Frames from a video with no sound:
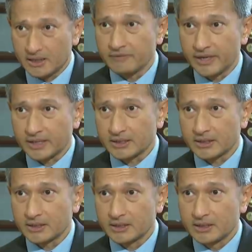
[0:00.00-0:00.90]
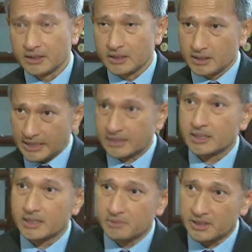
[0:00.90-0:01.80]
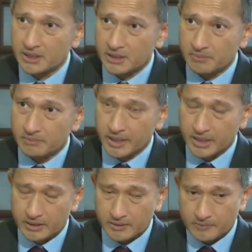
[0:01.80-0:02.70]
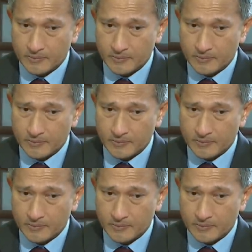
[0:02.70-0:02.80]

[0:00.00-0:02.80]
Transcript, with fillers: affected. That's the immediate impact.